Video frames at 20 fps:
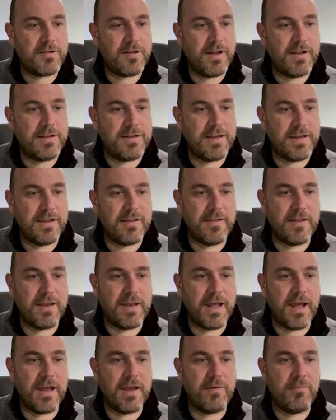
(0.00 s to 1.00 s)
ID and the
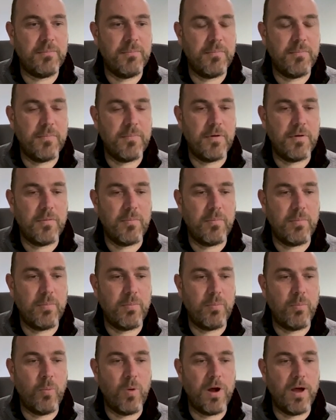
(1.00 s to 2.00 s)
name
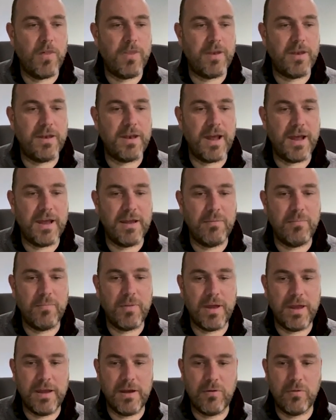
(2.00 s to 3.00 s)
where the name
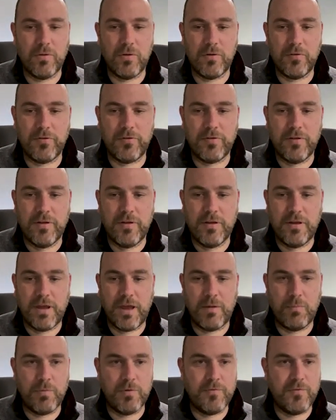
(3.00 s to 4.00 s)
equals,
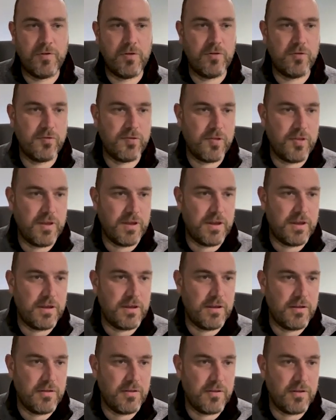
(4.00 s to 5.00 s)
and we've used the
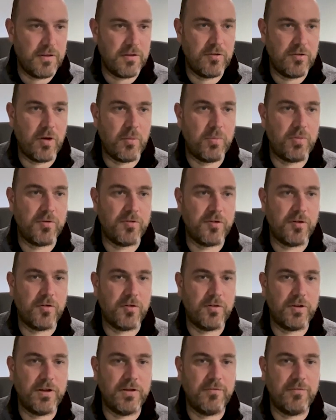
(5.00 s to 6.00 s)
the top
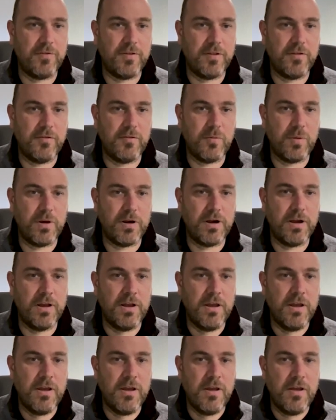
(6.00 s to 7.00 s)
result here for this query.
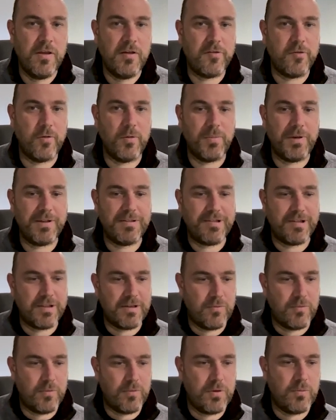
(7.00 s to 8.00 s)
So we're
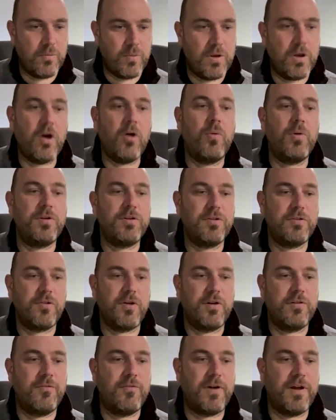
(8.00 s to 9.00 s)
basically, we, we know we're just
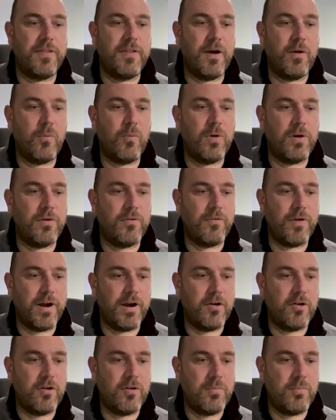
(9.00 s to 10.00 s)
trying to find that one
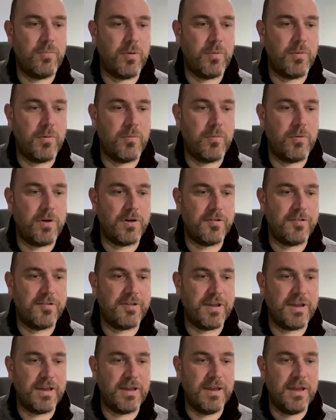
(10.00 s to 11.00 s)
record, but we want to
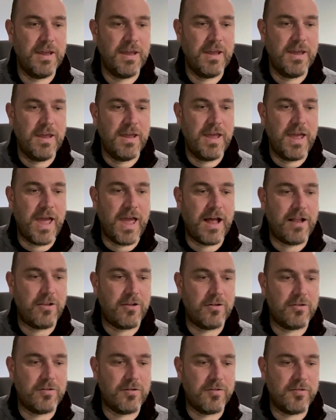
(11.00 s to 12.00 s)
see how
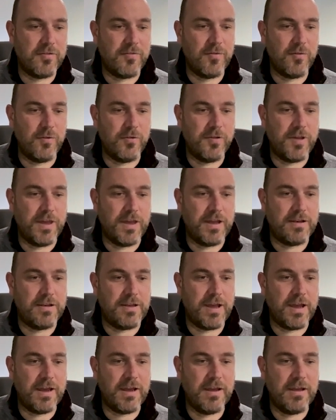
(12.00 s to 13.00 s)
long does a full scan
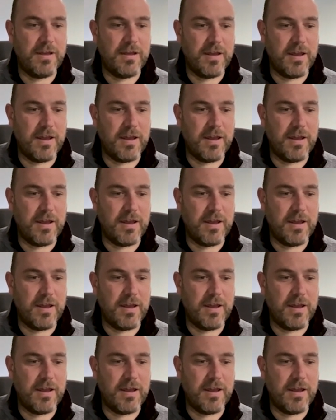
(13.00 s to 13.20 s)
take?